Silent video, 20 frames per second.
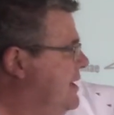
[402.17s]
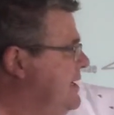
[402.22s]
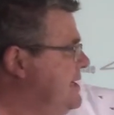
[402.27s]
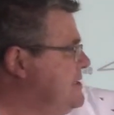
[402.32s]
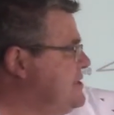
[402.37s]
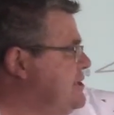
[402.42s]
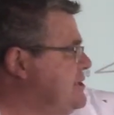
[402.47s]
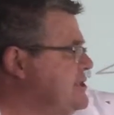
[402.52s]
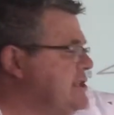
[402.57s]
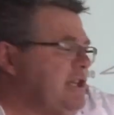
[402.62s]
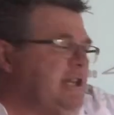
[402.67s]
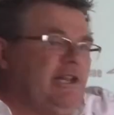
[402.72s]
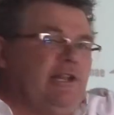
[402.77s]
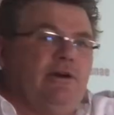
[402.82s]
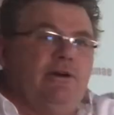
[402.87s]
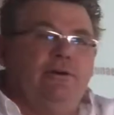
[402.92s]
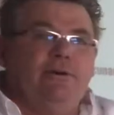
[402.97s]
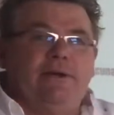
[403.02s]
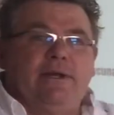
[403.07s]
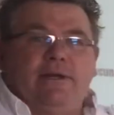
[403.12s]
is just
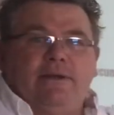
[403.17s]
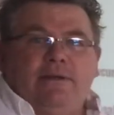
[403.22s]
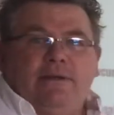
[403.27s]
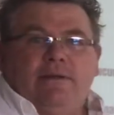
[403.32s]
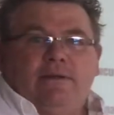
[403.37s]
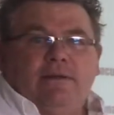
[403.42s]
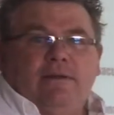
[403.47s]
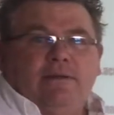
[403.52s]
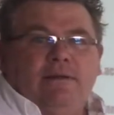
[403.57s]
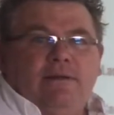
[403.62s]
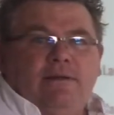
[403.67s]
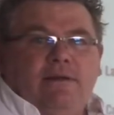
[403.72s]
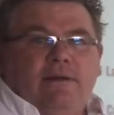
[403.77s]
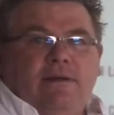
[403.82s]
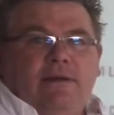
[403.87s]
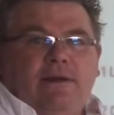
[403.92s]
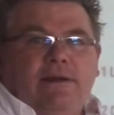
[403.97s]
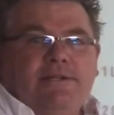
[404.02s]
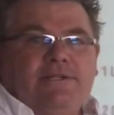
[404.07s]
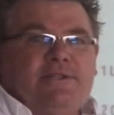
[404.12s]
loaded.
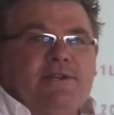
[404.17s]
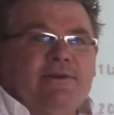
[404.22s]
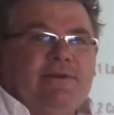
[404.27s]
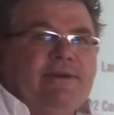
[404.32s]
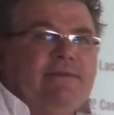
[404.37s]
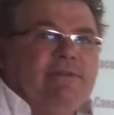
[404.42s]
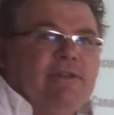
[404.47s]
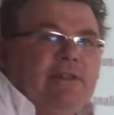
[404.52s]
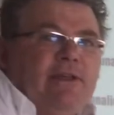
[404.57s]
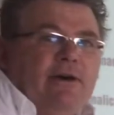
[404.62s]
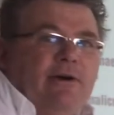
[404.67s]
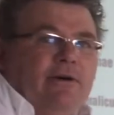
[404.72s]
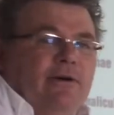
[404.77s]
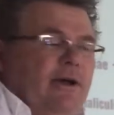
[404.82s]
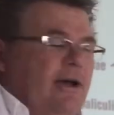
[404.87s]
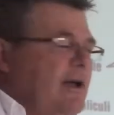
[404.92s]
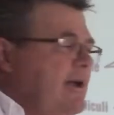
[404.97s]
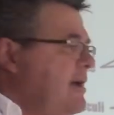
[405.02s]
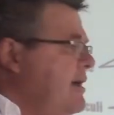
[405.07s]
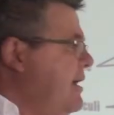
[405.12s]
And so even though
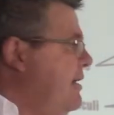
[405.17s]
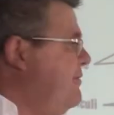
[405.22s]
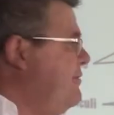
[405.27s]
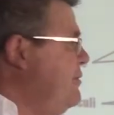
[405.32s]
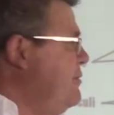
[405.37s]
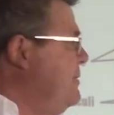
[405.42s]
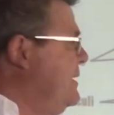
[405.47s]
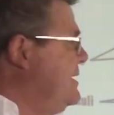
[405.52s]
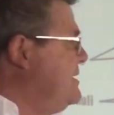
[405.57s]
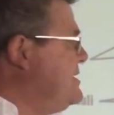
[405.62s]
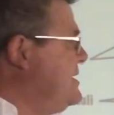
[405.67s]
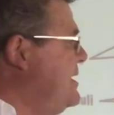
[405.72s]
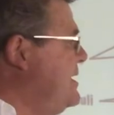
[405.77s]
a few minutes